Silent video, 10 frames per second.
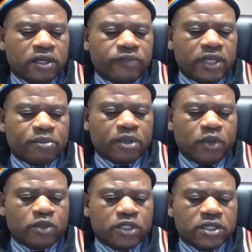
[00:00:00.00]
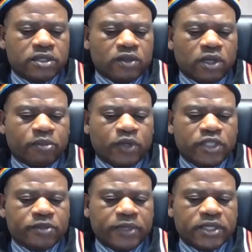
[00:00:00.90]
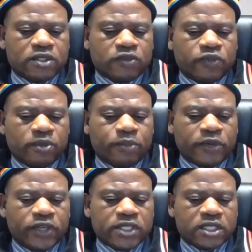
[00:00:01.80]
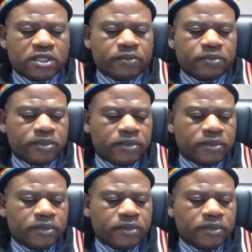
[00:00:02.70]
of their promotion or appointment to full professorship.